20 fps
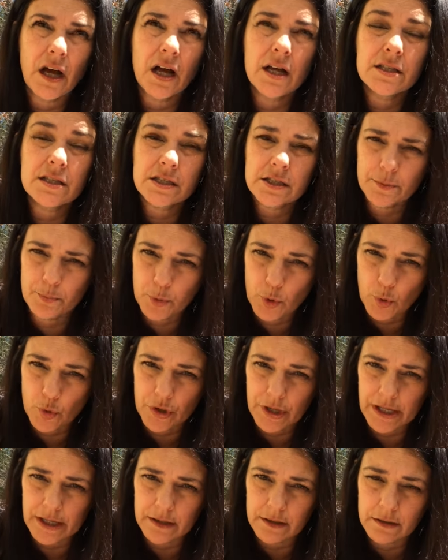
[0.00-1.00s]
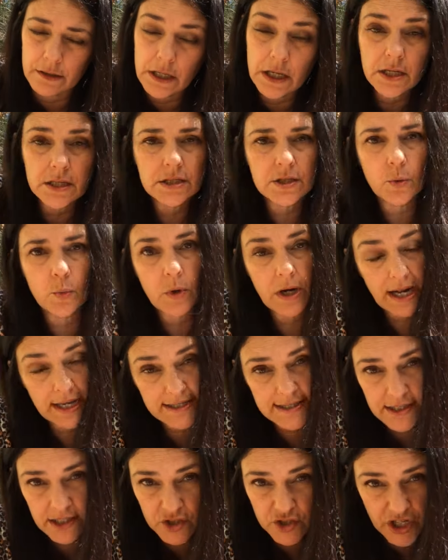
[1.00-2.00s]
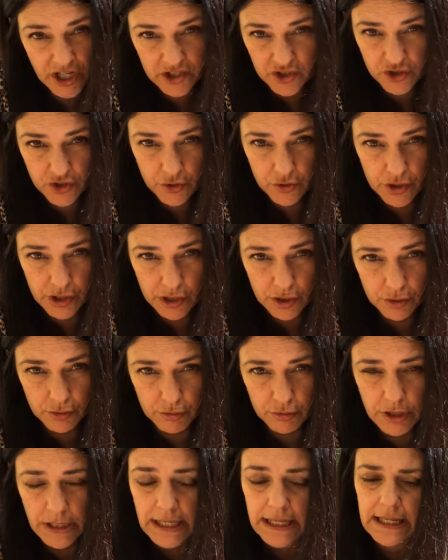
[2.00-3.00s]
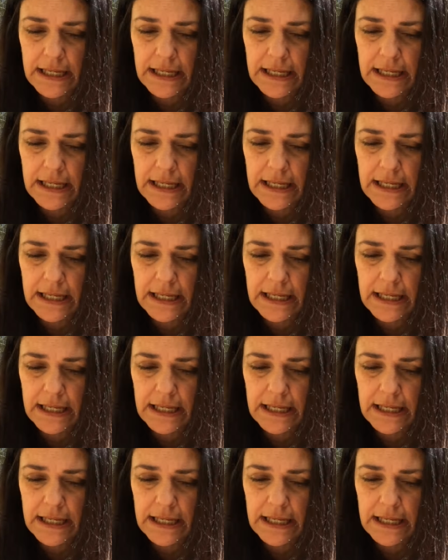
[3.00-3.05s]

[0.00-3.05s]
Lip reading: unsupported. So what I suggest you do